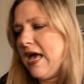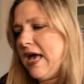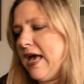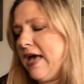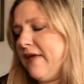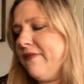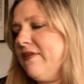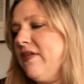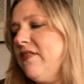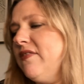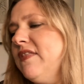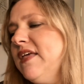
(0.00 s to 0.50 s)

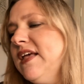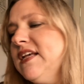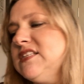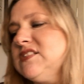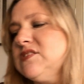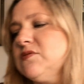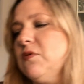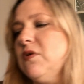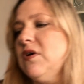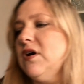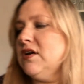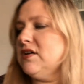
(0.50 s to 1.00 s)
And then
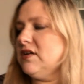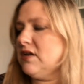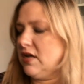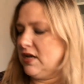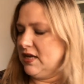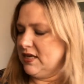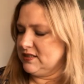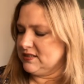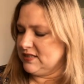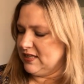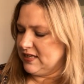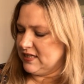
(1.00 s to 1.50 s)
this one
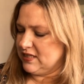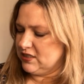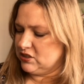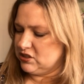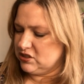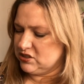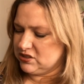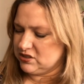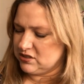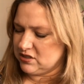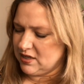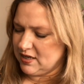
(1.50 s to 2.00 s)
is like a,
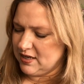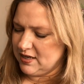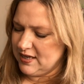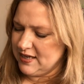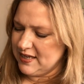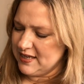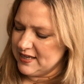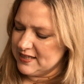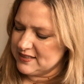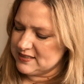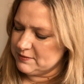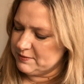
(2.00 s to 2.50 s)

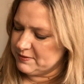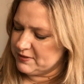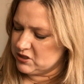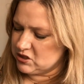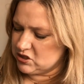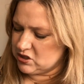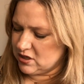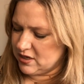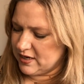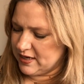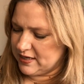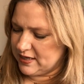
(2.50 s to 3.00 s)
it is a bit
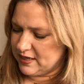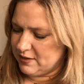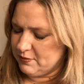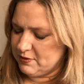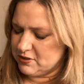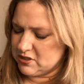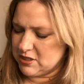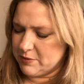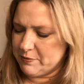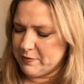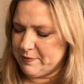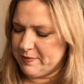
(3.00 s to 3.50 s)
shiny,
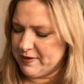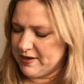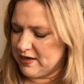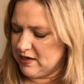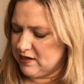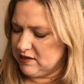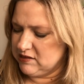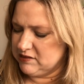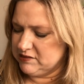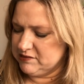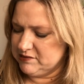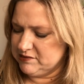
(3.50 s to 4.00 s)
which I'm a bit
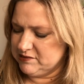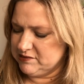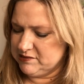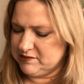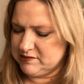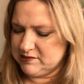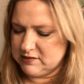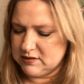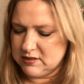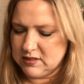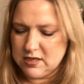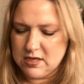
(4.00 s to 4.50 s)
like,
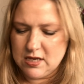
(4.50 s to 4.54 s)
er,